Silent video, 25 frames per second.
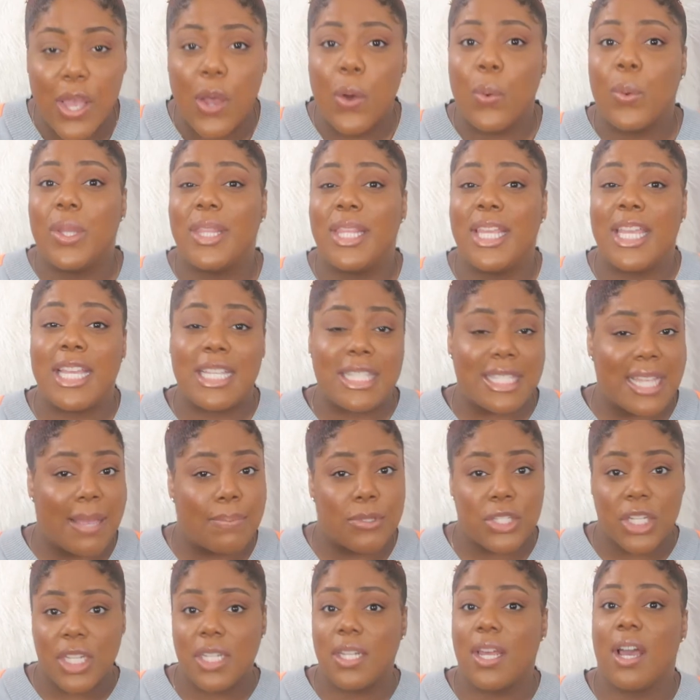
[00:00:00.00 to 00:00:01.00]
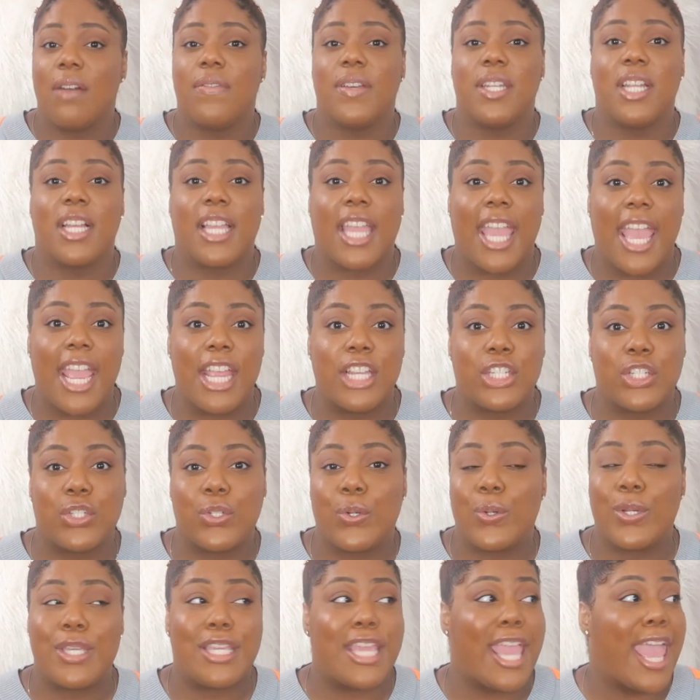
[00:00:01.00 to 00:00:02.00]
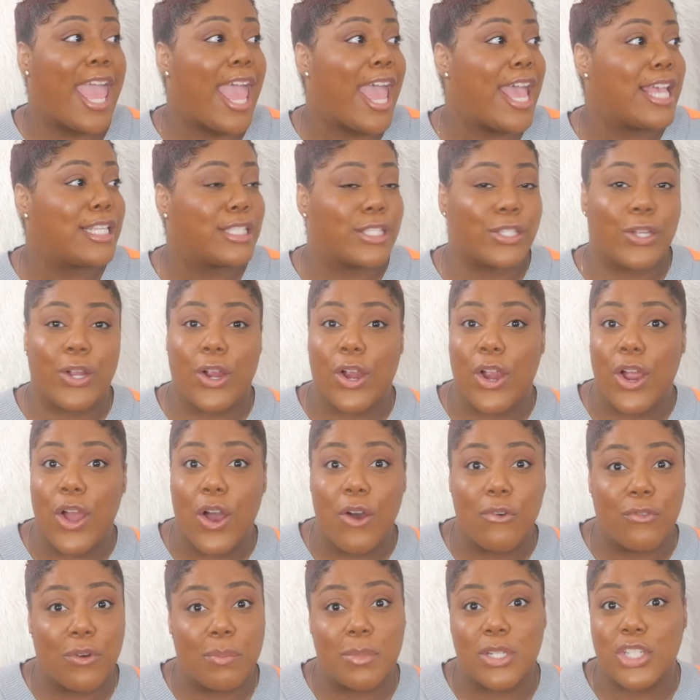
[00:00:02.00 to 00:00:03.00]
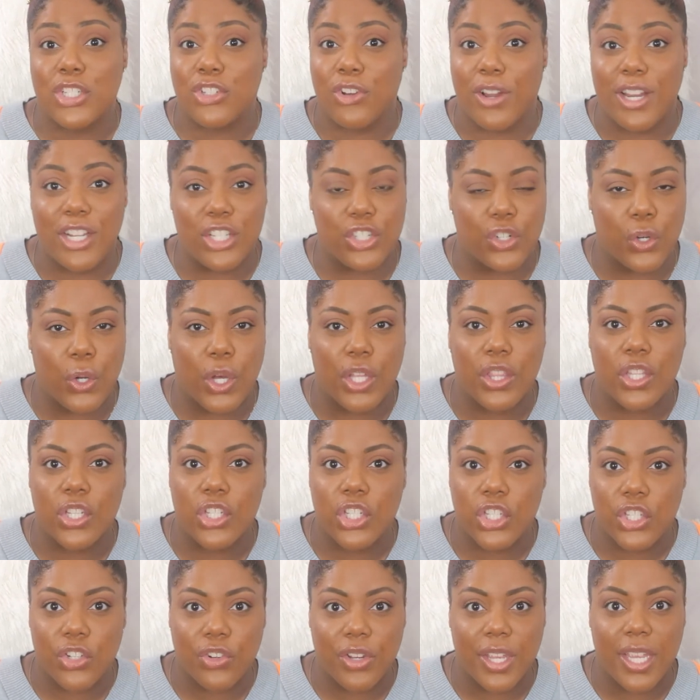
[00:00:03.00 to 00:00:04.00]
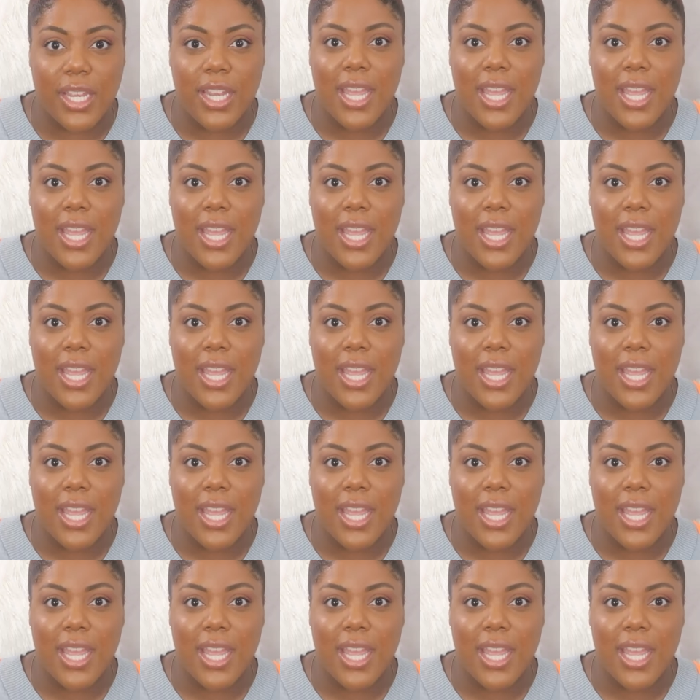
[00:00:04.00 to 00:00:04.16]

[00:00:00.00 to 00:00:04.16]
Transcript: With the exception of an occasional yes girl from a stranger on the street,